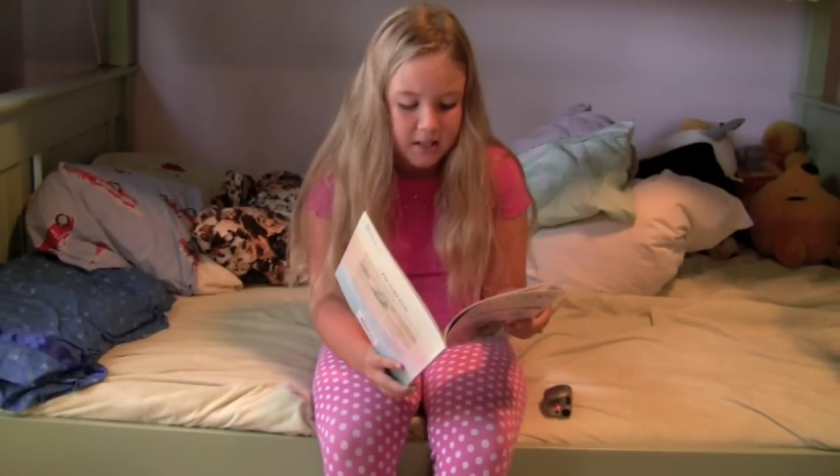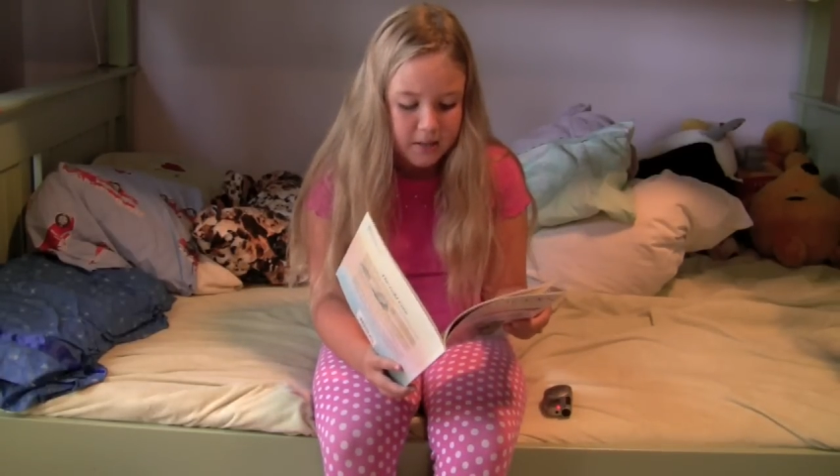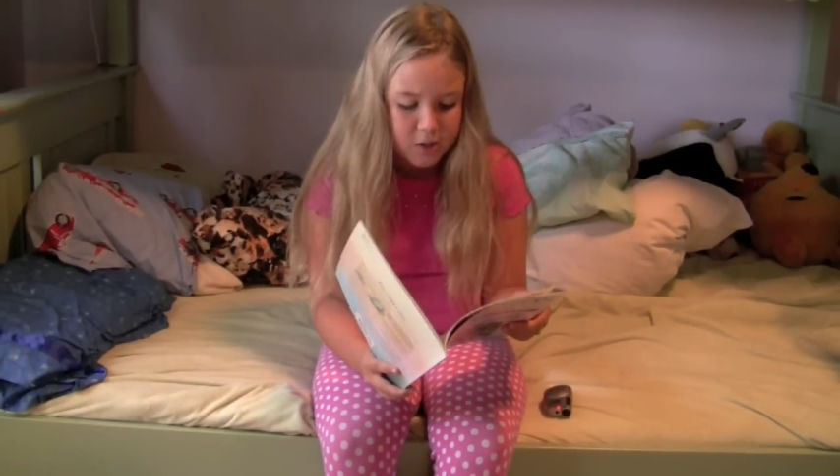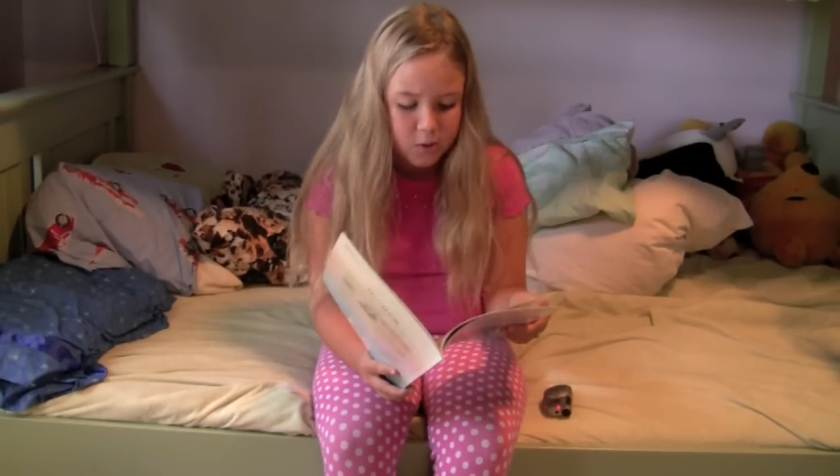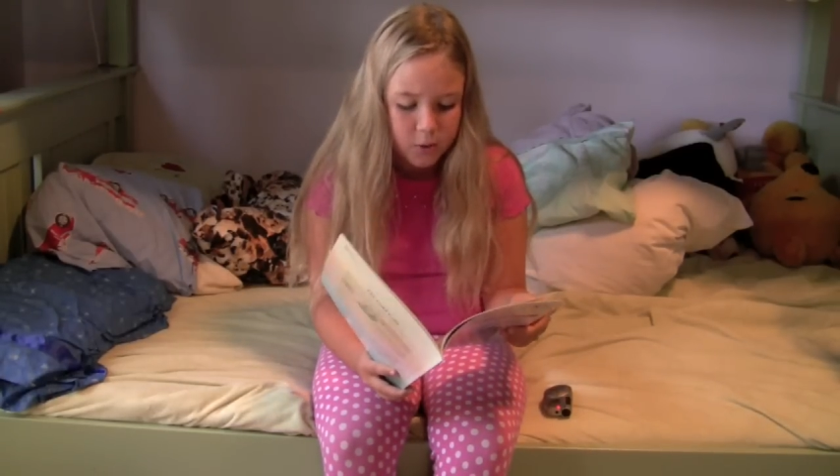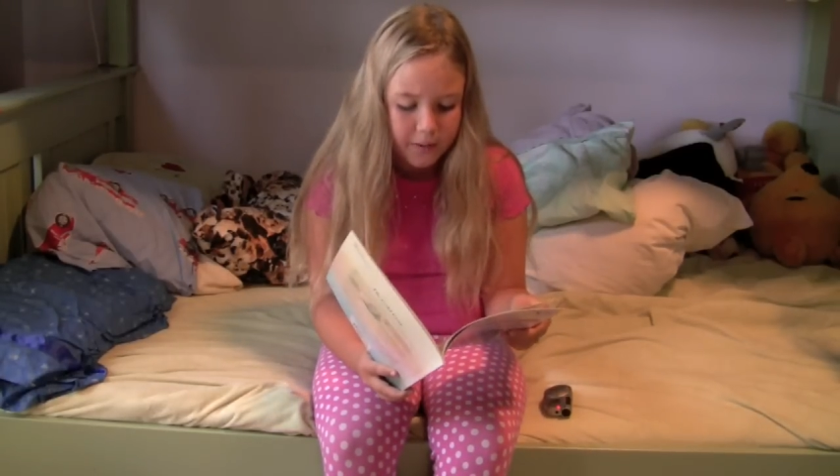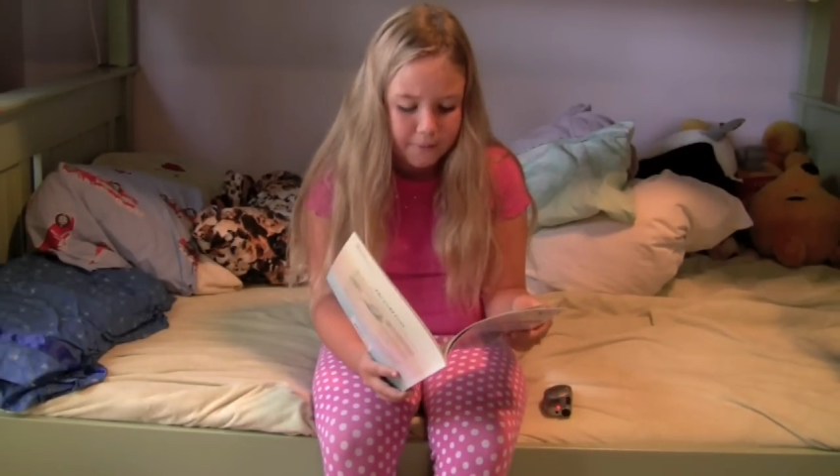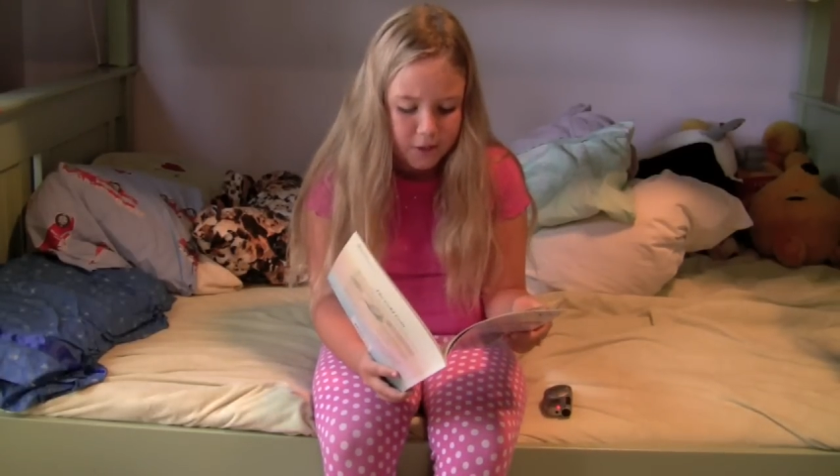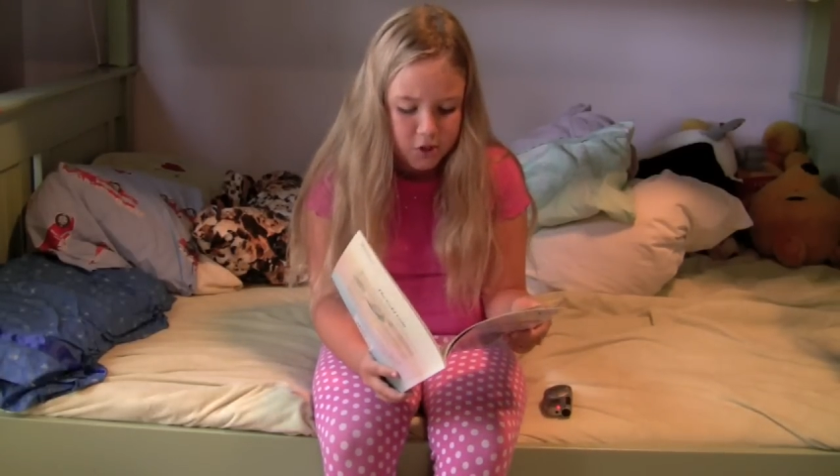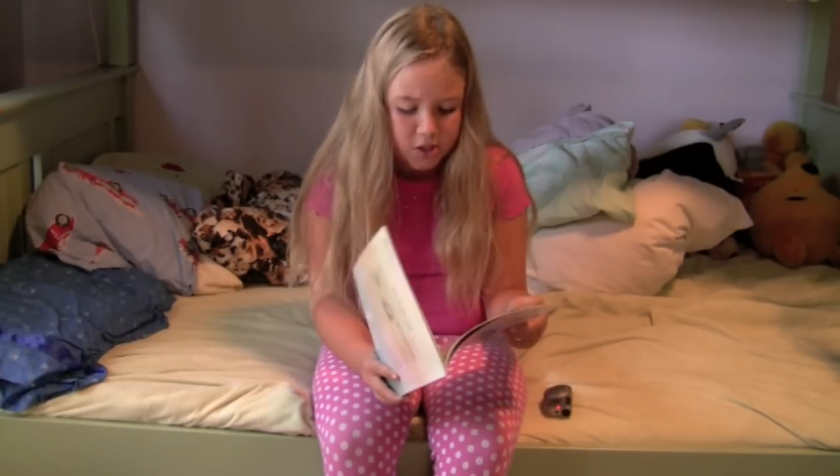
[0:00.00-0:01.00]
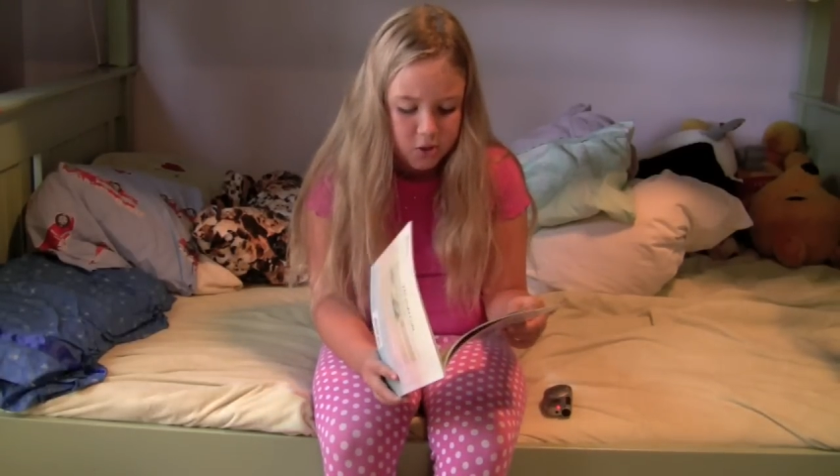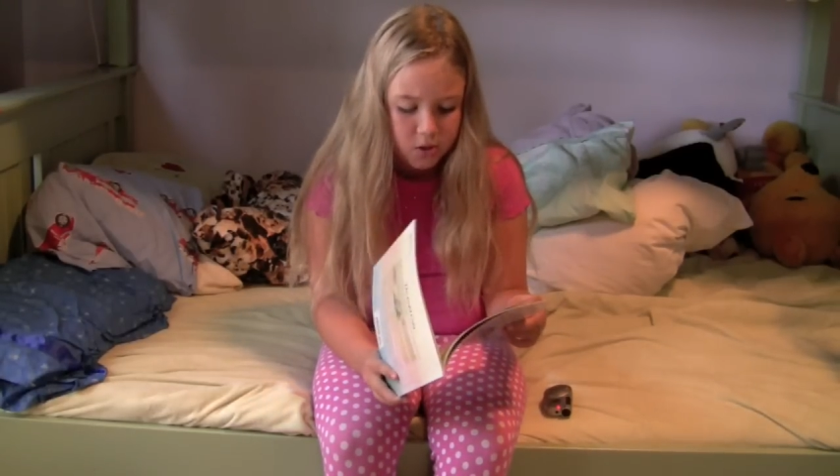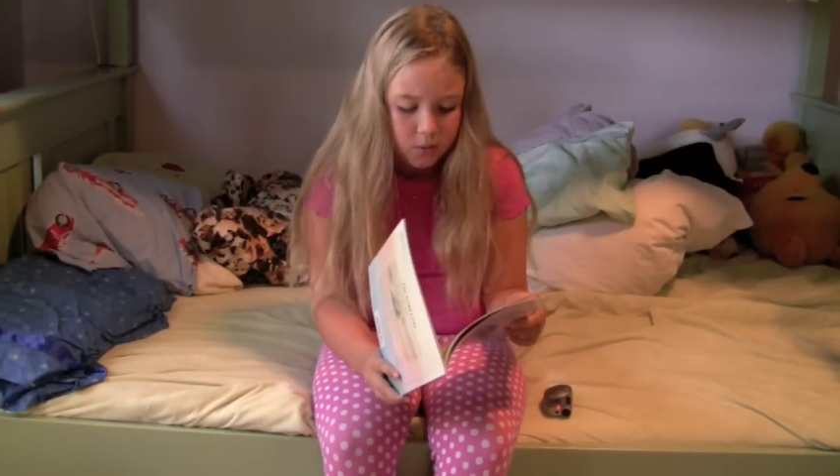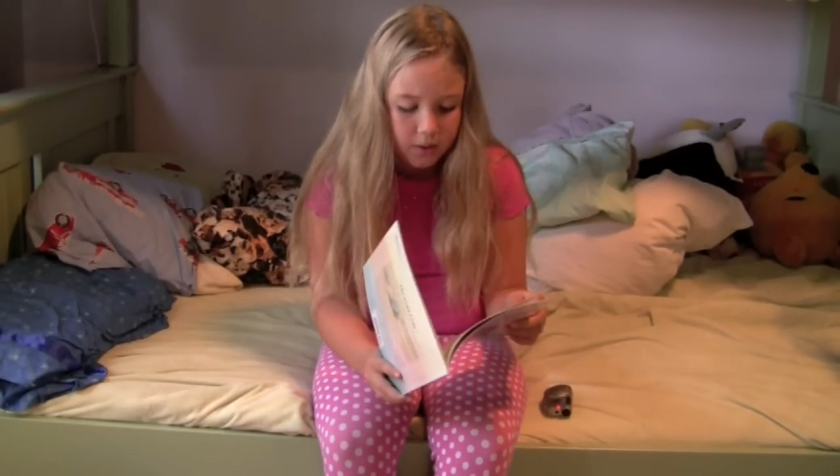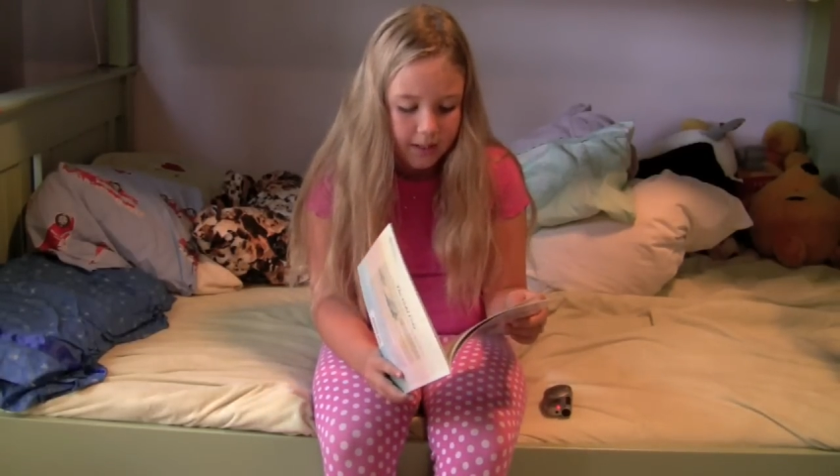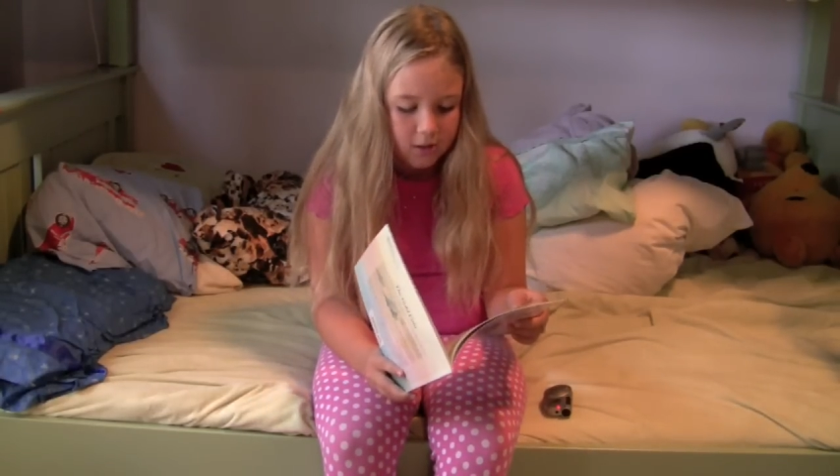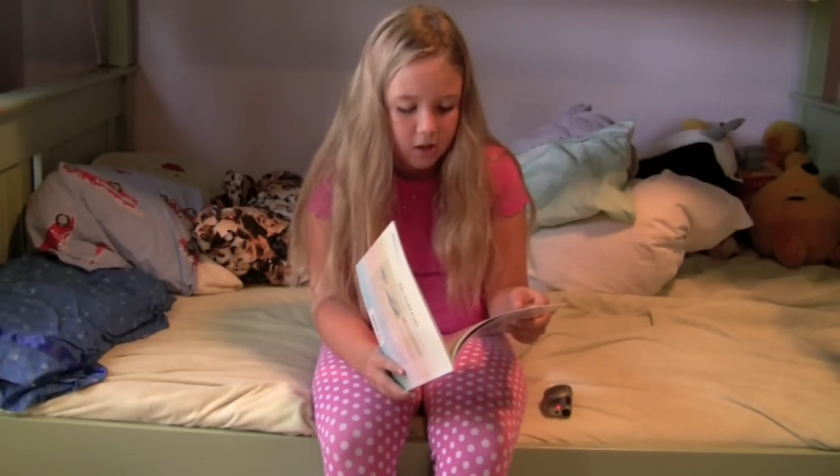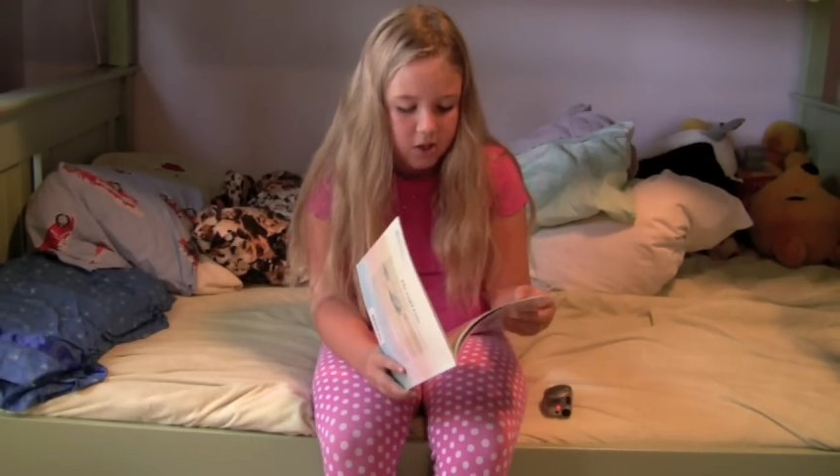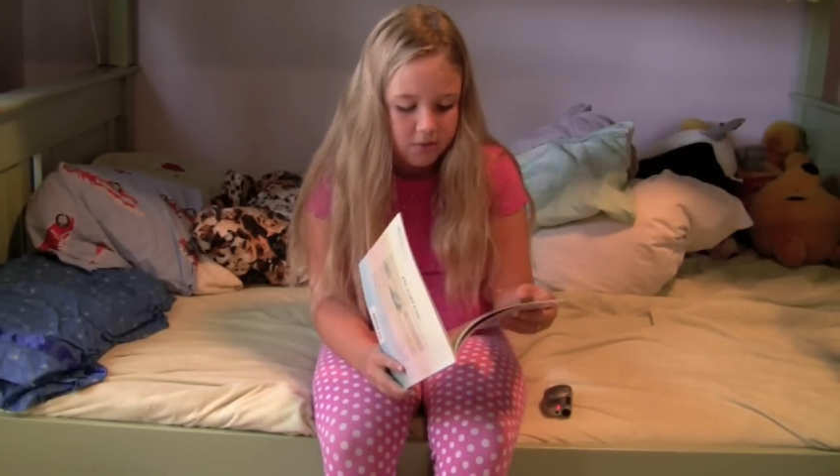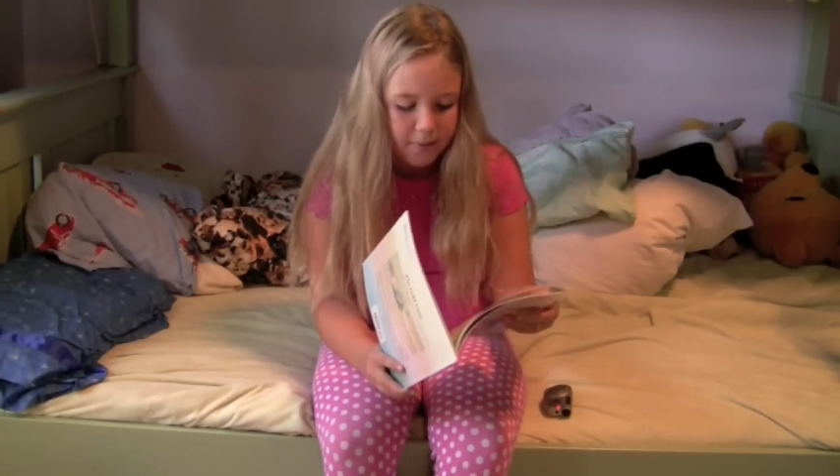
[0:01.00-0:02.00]
The sooner we finish, the sooner we'll get
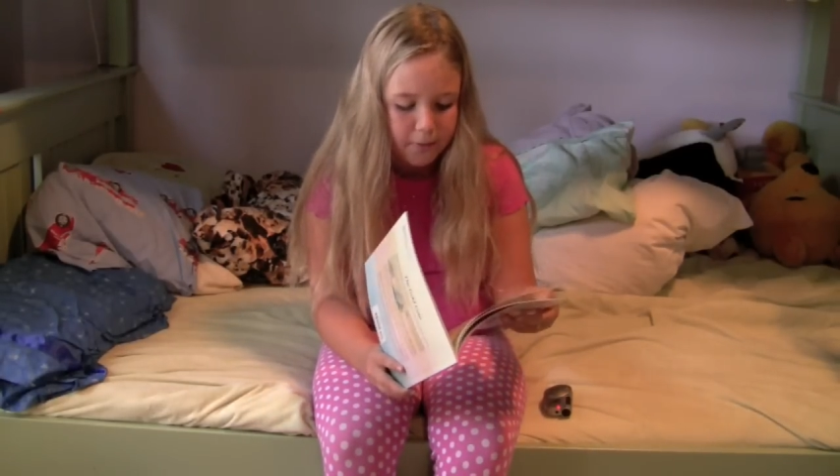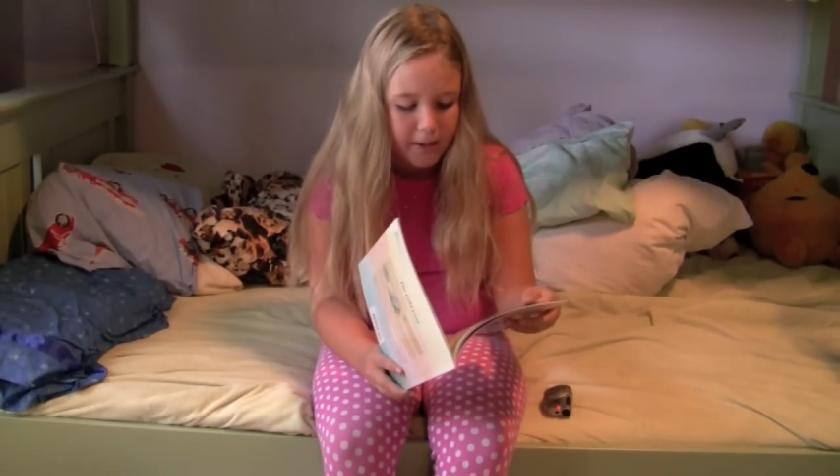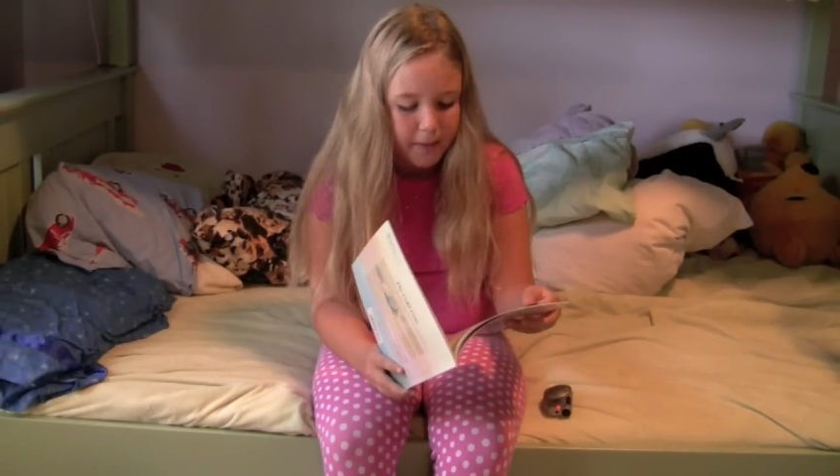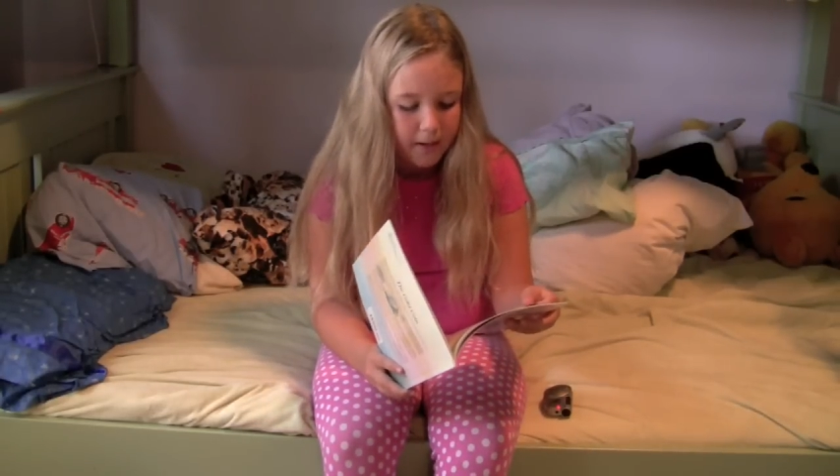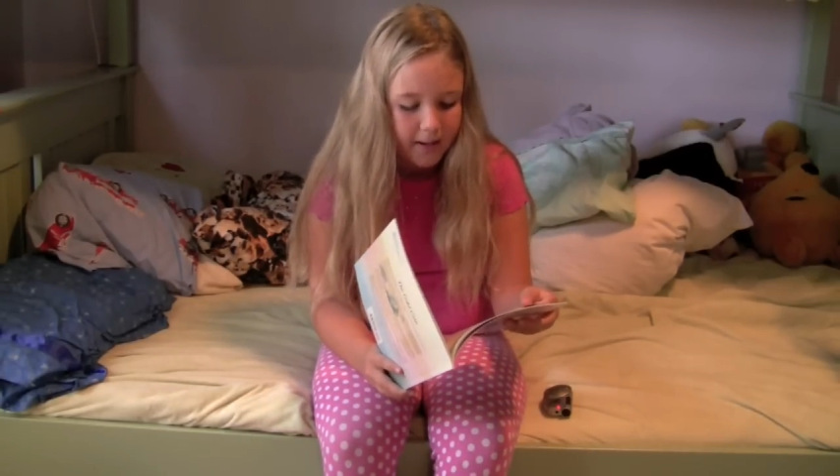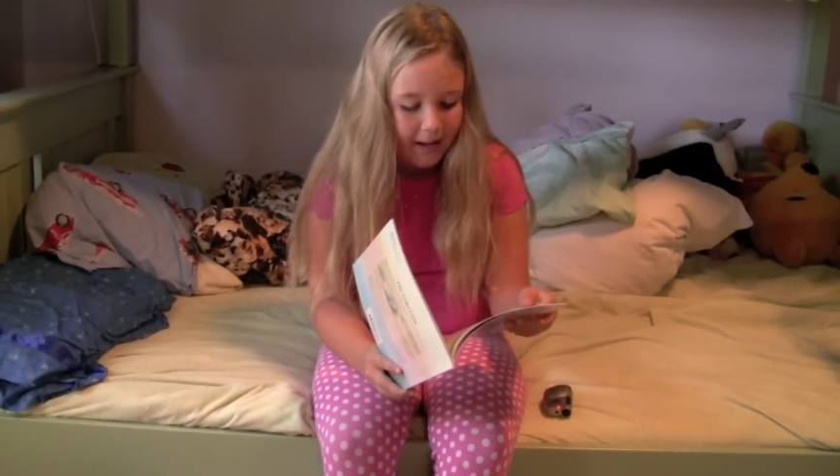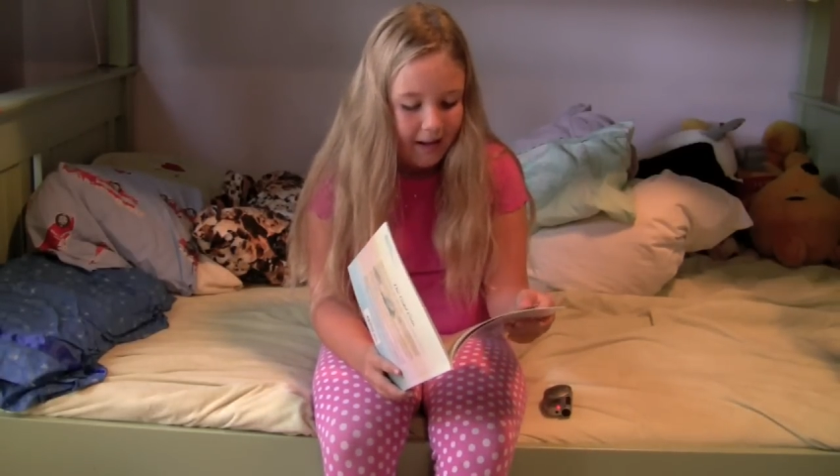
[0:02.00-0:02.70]
across the river, he thought,